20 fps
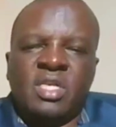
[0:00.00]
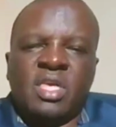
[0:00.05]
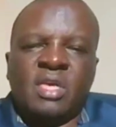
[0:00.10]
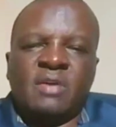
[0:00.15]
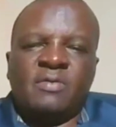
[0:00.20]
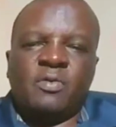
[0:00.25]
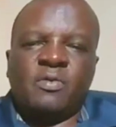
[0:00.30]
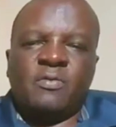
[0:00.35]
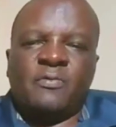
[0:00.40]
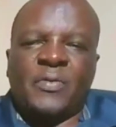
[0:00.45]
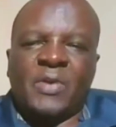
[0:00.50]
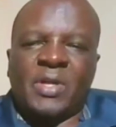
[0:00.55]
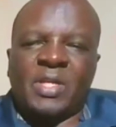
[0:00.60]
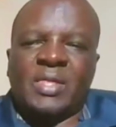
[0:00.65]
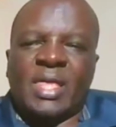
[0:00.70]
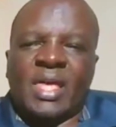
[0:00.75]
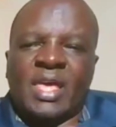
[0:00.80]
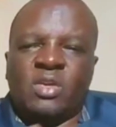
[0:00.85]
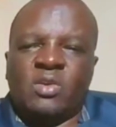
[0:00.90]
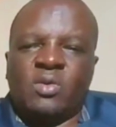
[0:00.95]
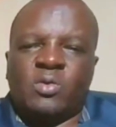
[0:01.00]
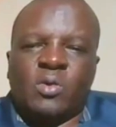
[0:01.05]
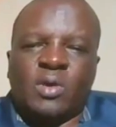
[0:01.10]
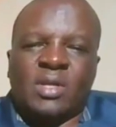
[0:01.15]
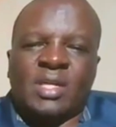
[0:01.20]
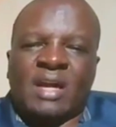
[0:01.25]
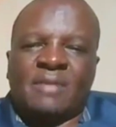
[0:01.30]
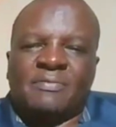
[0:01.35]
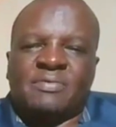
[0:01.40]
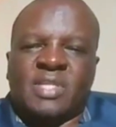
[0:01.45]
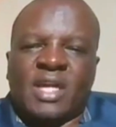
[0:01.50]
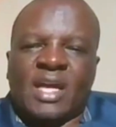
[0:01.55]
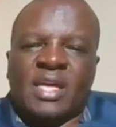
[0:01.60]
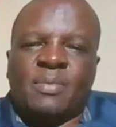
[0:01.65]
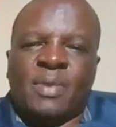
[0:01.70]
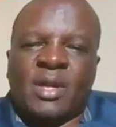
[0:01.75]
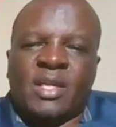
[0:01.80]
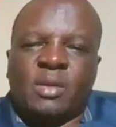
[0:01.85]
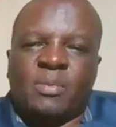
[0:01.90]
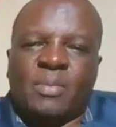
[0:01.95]
If you feel that you don't have
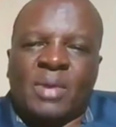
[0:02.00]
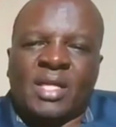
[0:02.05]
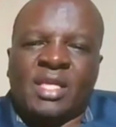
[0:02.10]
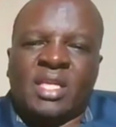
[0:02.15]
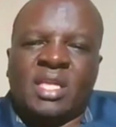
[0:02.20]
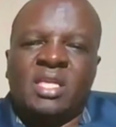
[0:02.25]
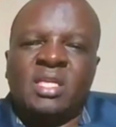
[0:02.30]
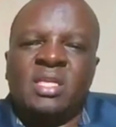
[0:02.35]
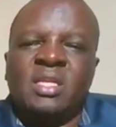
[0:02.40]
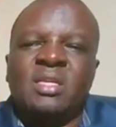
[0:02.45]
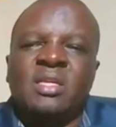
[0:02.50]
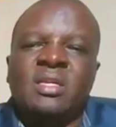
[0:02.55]
time and the money,